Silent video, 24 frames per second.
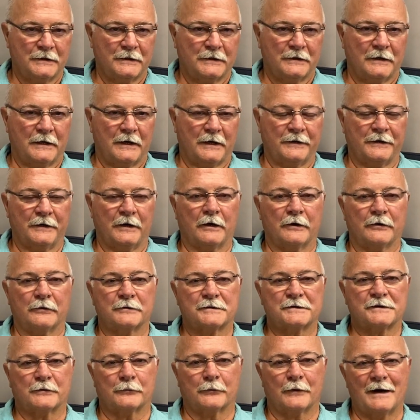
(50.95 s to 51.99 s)
and the other
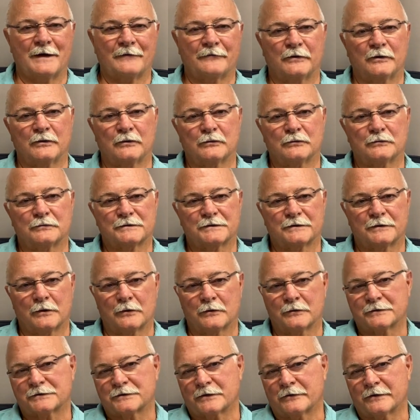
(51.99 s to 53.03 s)
is the revenues.
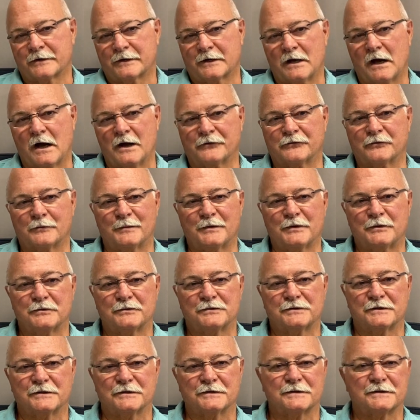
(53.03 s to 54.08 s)
Those are the
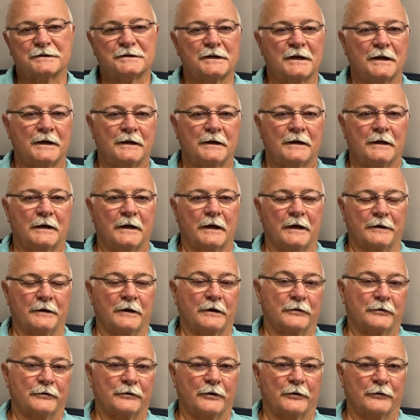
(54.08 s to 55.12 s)
contributions and
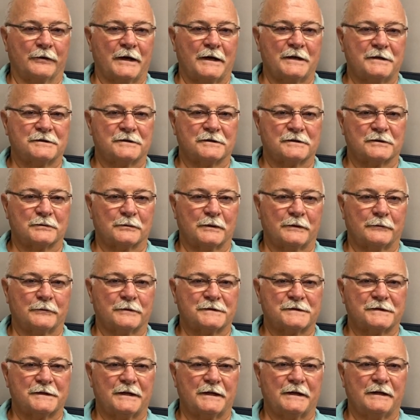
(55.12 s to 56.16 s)
other donations we
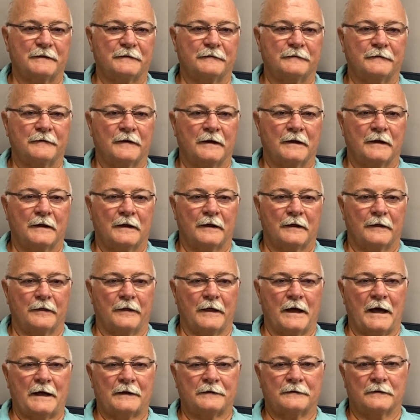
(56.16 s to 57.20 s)
receive
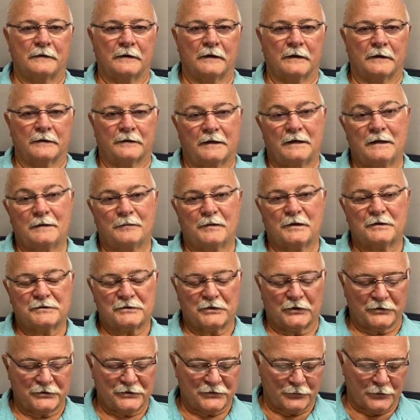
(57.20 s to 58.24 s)
that keep the
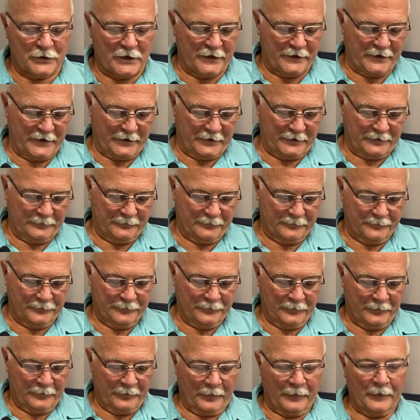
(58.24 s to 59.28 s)
church running.
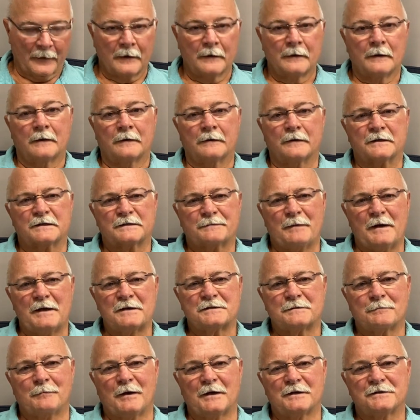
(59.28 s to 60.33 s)
The
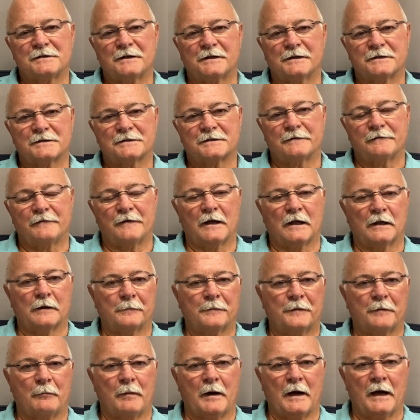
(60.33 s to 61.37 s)
expense budget is
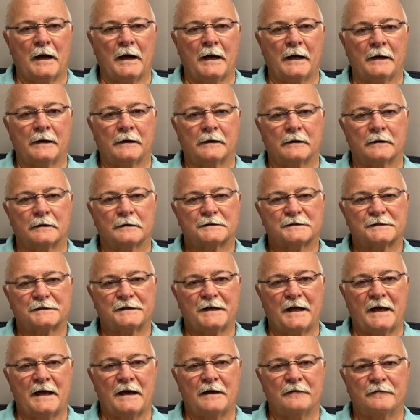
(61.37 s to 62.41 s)
developed by
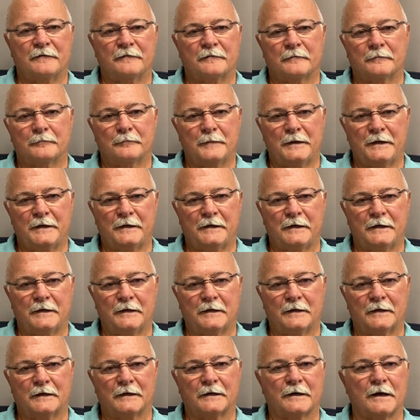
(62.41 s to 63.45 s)
staff
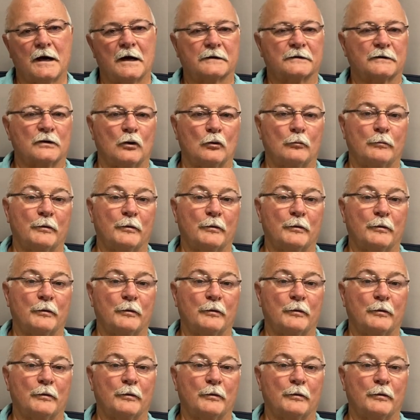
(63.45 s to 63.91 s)
meeting in October,